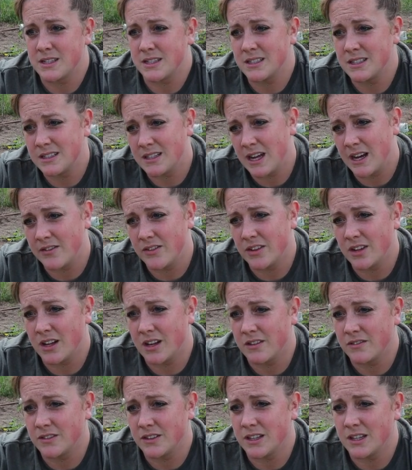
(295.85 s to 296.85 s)
It didn't have a
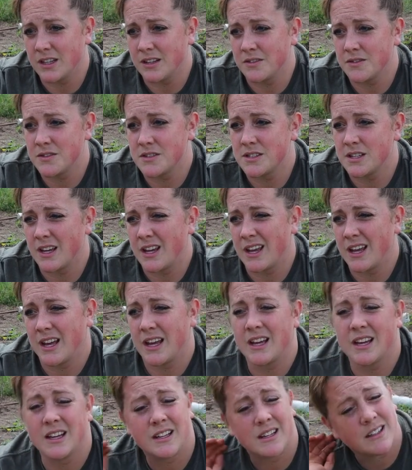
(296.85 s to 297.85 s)
lot of leaves,
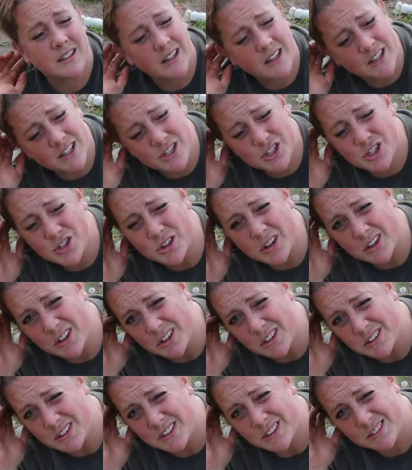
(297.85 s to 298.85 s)
and it
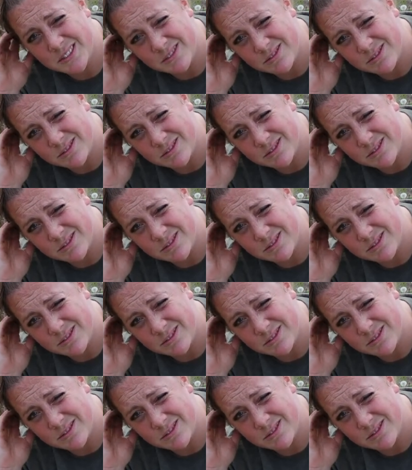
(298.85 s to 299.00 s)
struggled